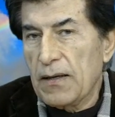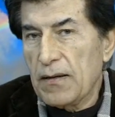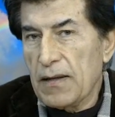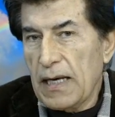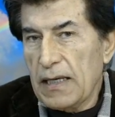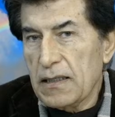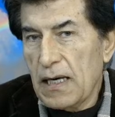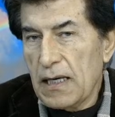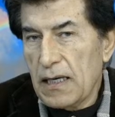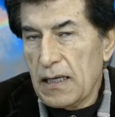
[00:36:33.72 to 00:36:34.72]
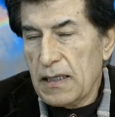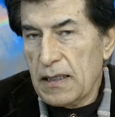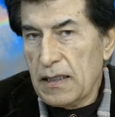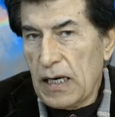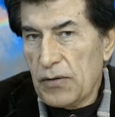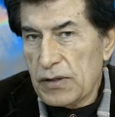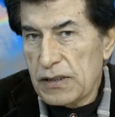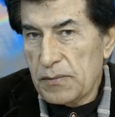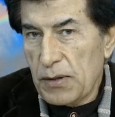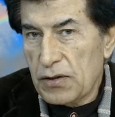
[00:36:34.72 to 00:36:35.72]
that in our
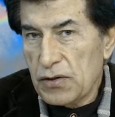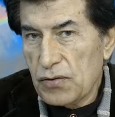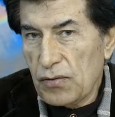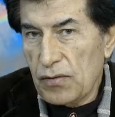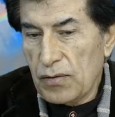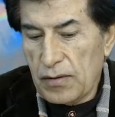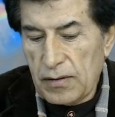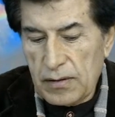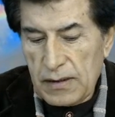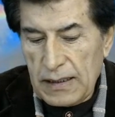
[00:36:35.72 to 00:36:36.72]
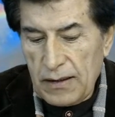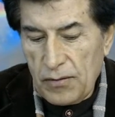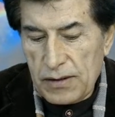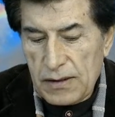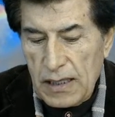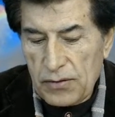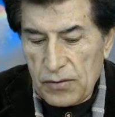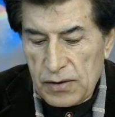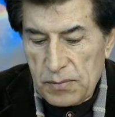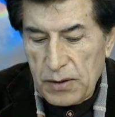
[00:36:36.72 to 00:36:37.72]
spiritual, in our psycho
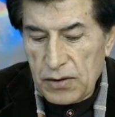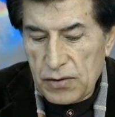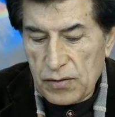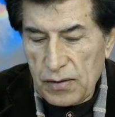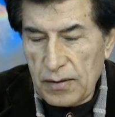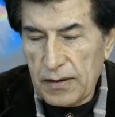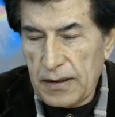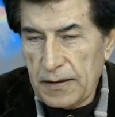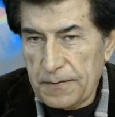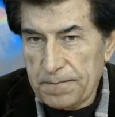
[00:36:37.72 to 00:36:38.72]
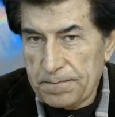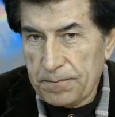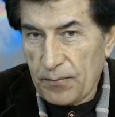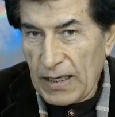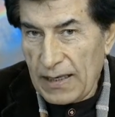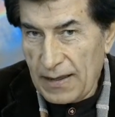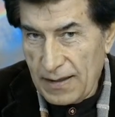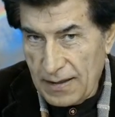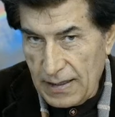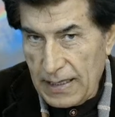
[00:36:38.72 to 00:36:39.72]
spiritual um,
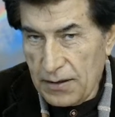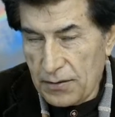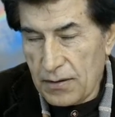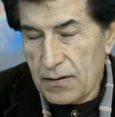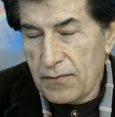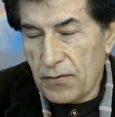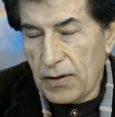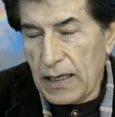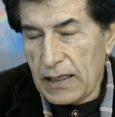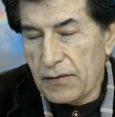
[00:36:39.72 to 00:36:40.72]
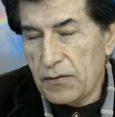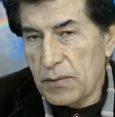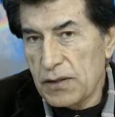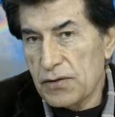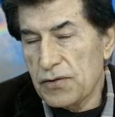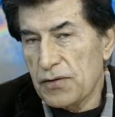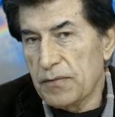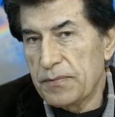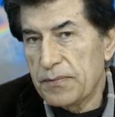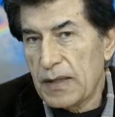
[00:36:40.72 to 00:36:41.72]
layer, for lack of a better
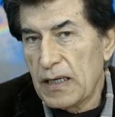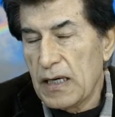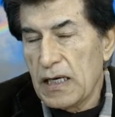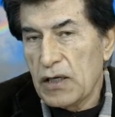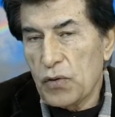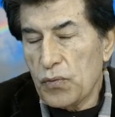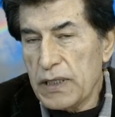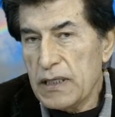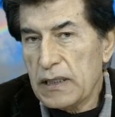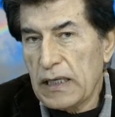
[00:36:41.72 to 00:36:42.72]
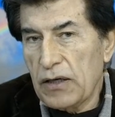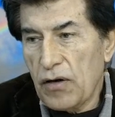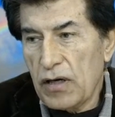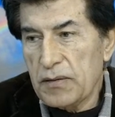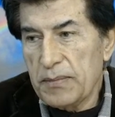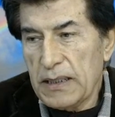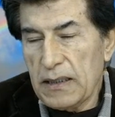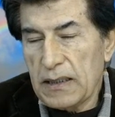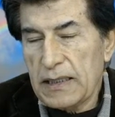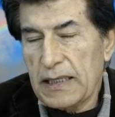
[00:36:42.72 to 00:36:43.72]
term, we cannot
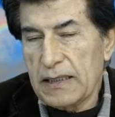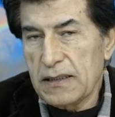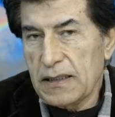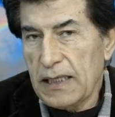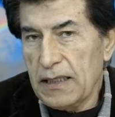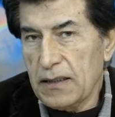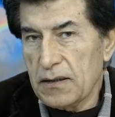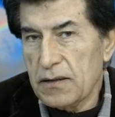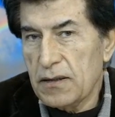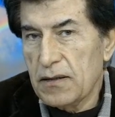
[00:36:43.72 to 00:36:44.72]
be contained